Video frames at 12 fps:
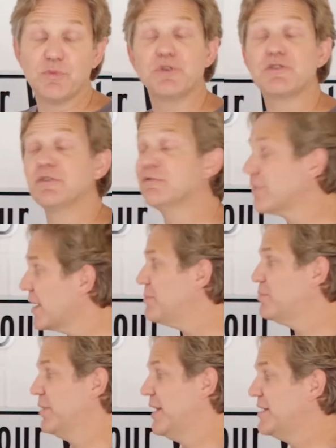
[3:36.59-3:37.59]
which in the
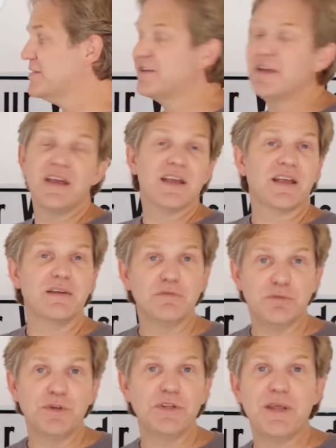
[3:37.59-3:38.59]
right place can
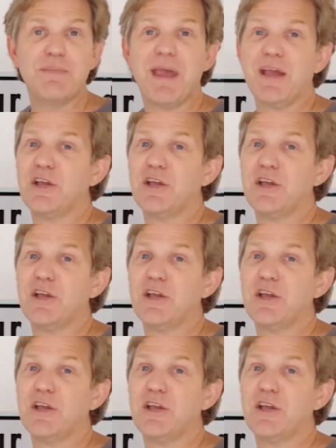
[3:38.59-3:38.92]
really make